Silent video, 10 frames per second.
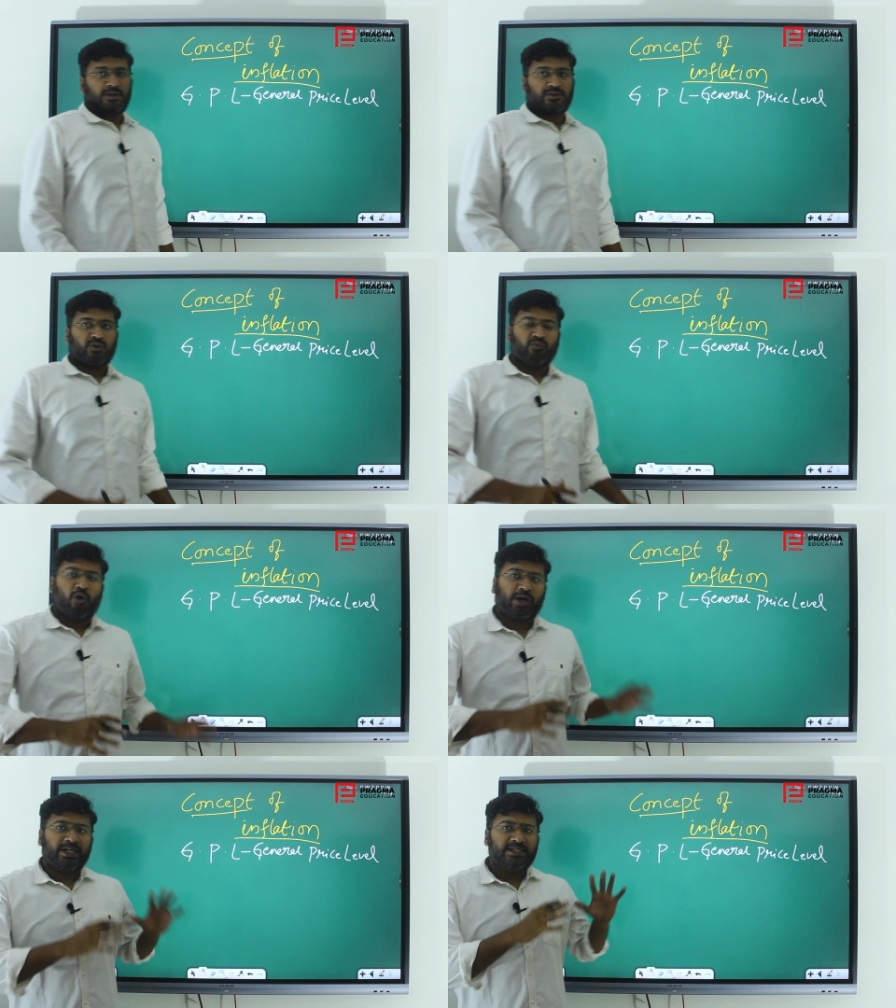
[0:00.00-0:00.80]
So
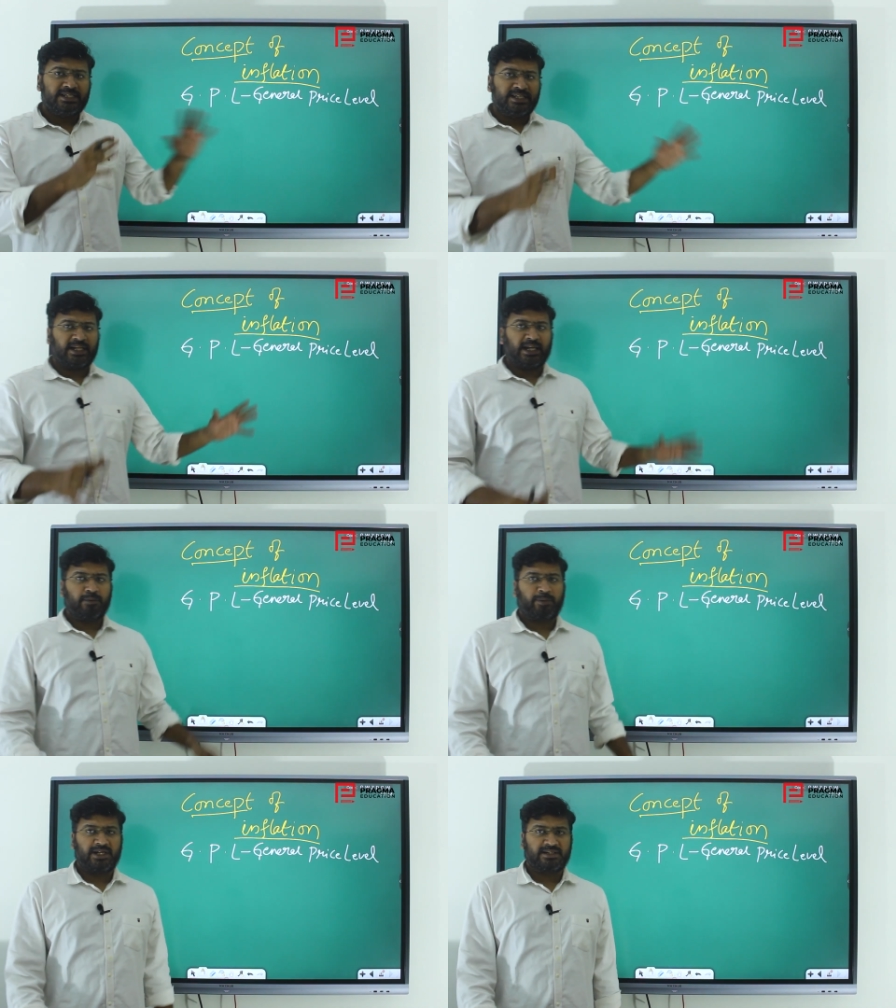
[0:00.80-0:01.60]
what is a
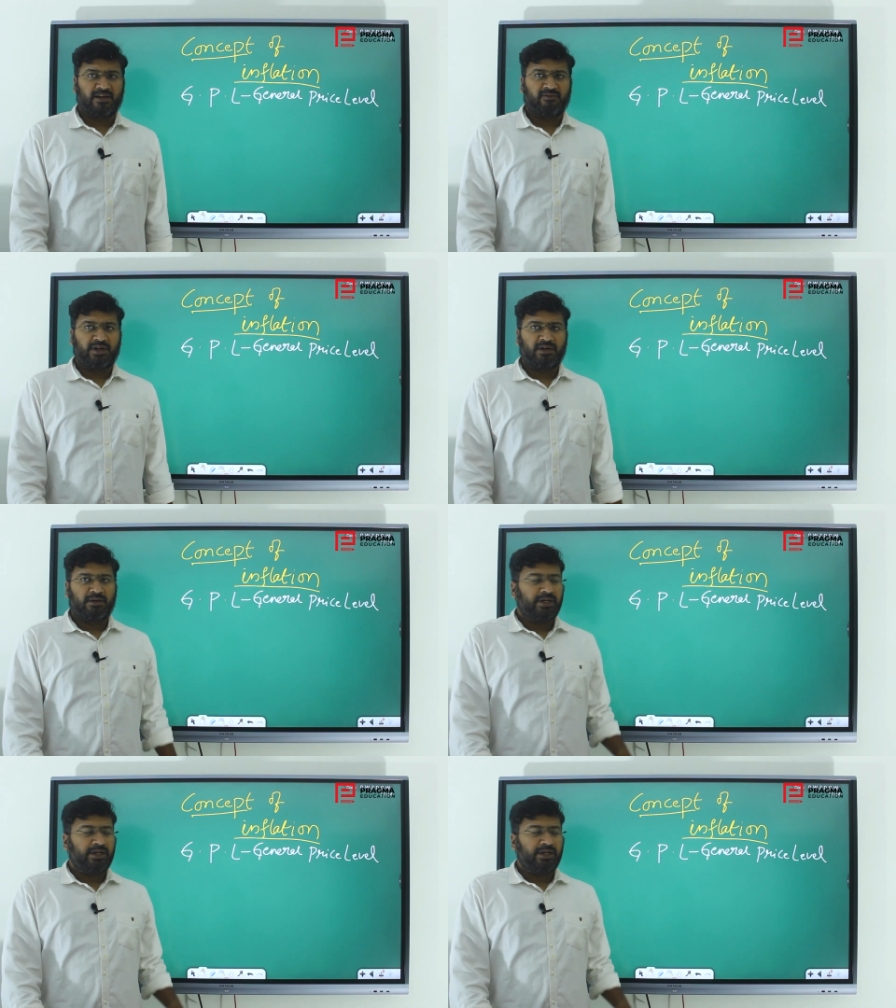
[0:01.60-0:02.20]
general price level?